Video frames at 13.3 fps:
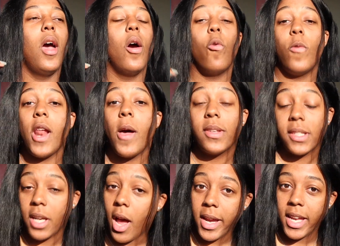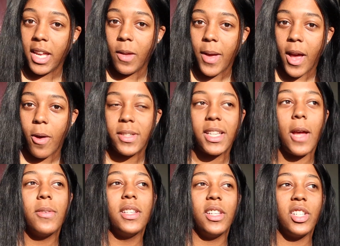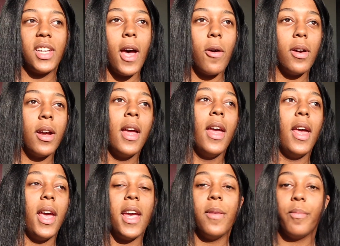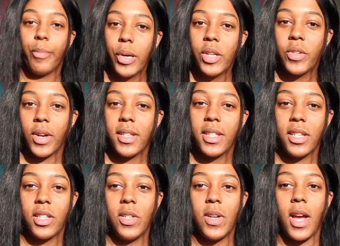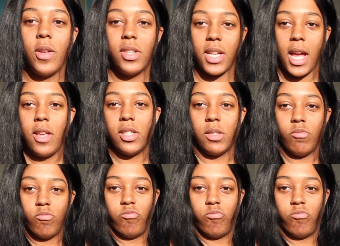What I was talking about was I was in the shower, and pre-transition, you know, I used to,